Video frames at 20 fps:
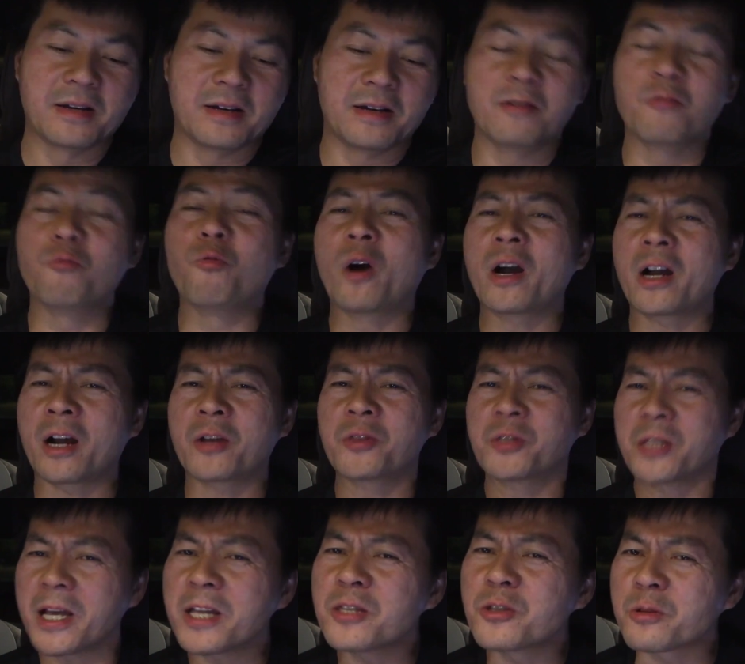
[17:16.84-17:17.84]
why are
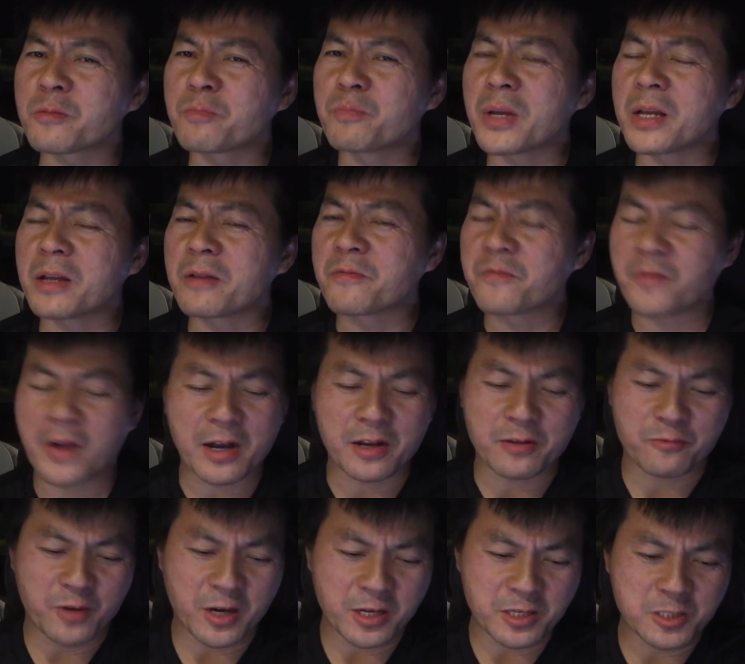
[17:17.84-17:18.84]
they not being
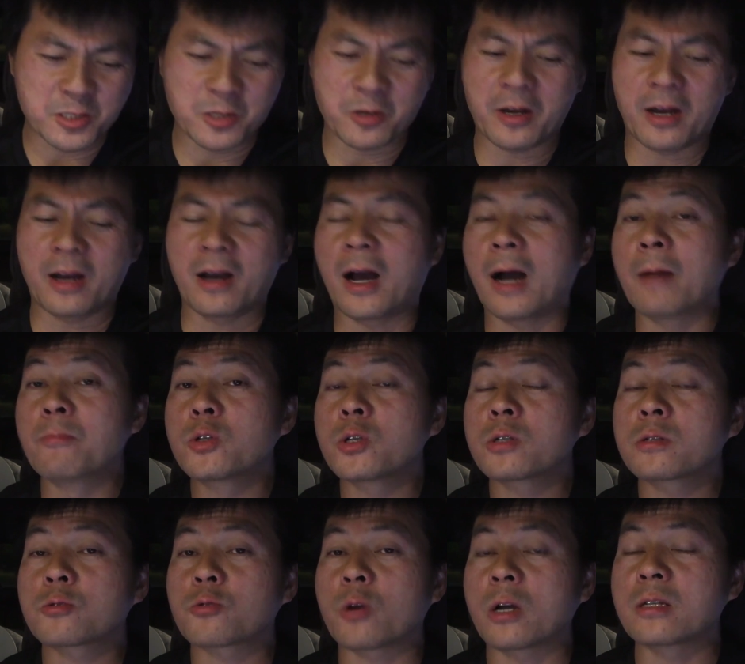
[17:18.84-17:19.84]
fine, right? So I'm
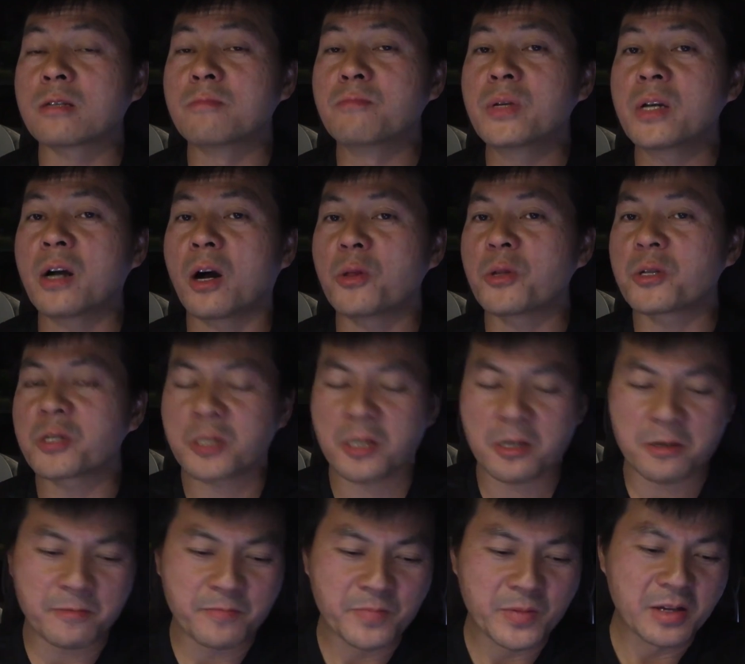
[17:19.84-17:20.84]
just trying to be honest
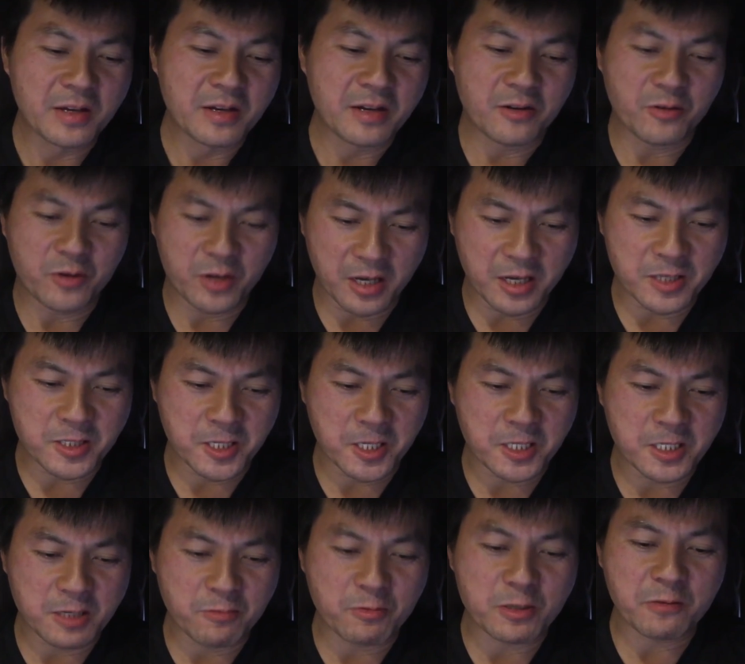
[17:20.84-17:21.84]
here. Okay,
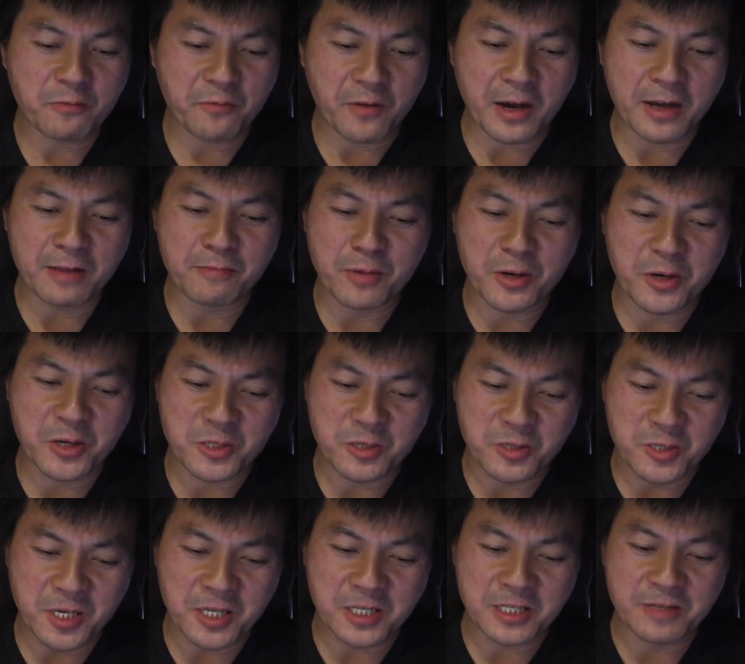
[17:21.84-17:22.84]
Tesla was fine because
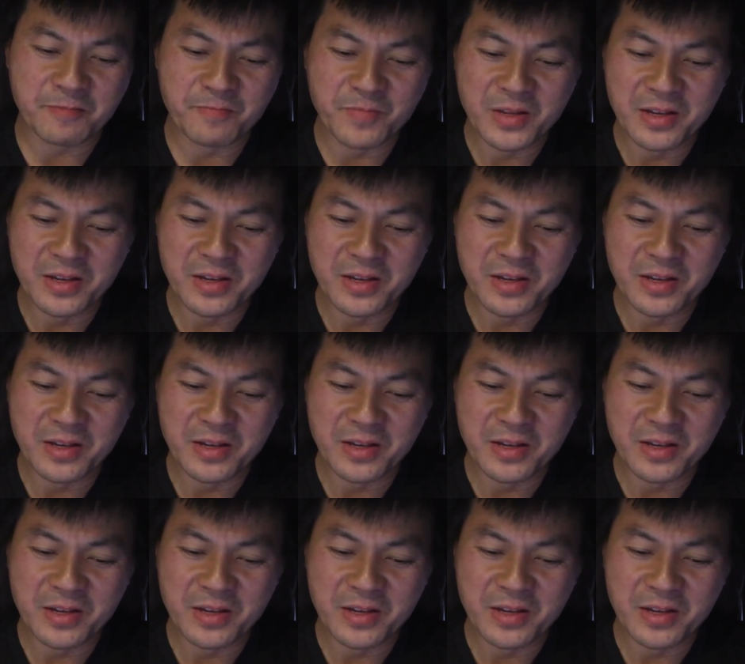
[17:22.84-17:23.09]
of this.